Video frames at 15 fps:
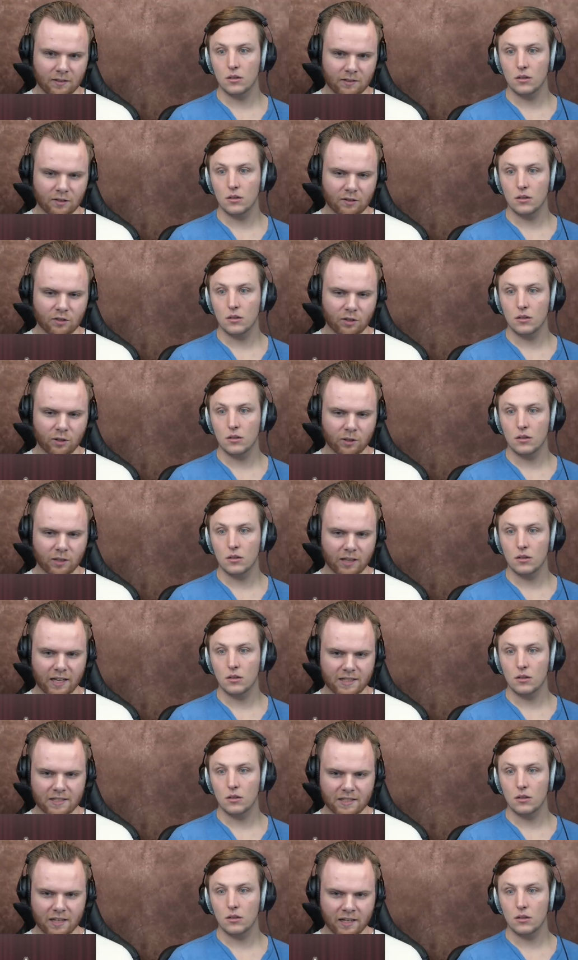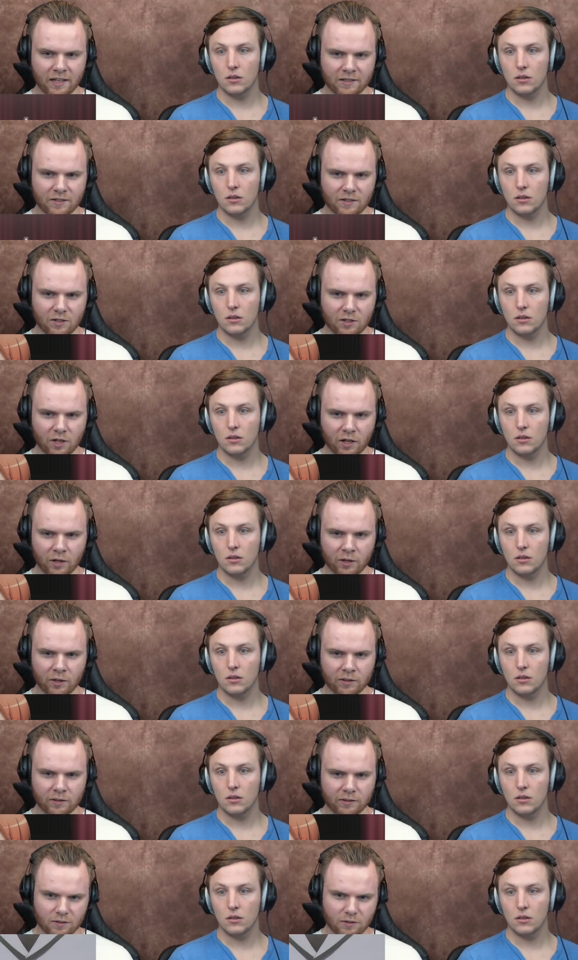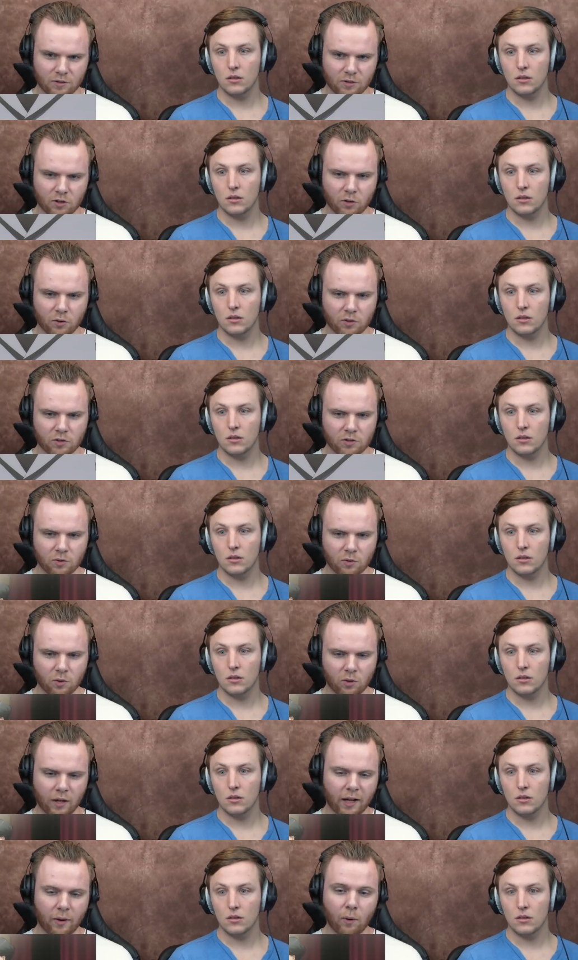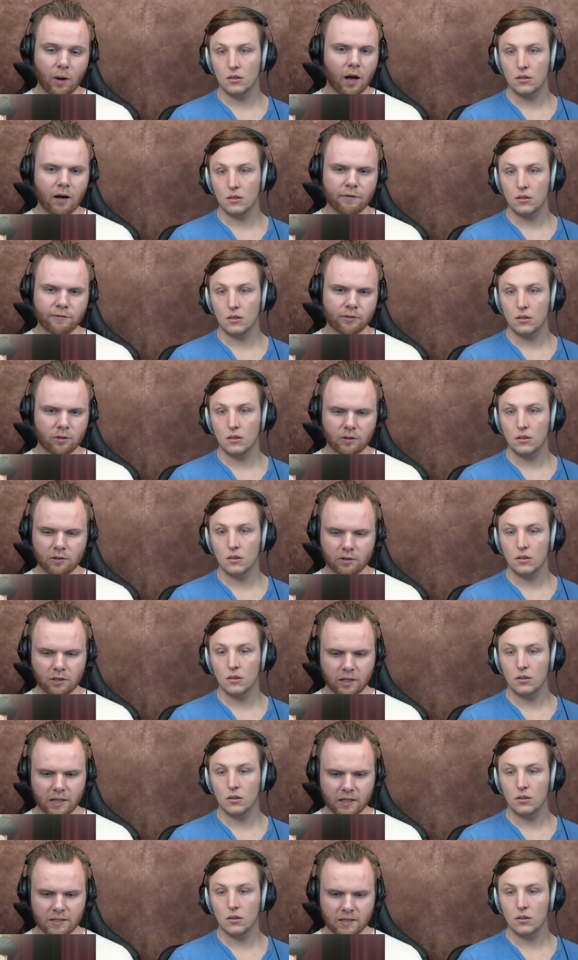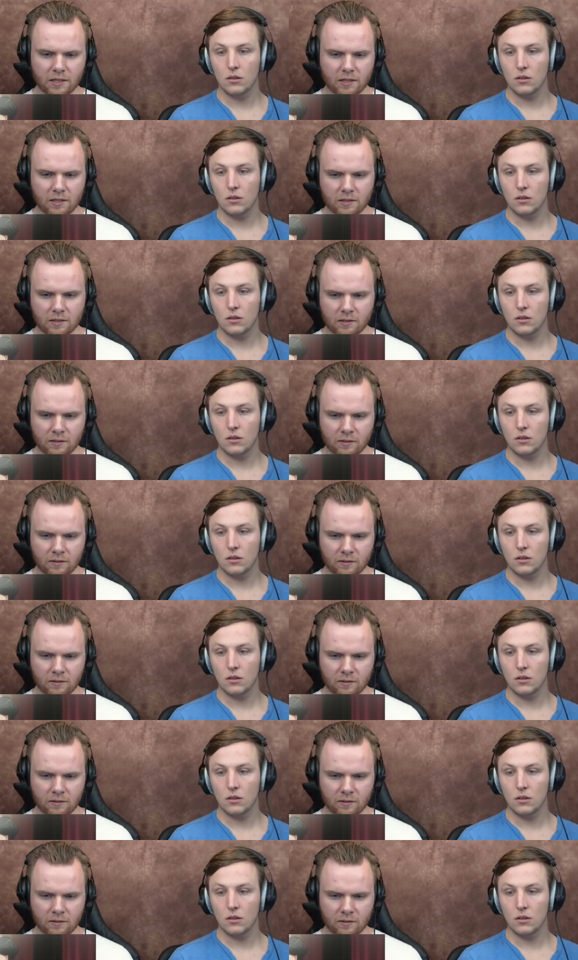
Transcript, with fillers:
Speaker 1: To turn Classy against each other, show to the school how awful Classy is.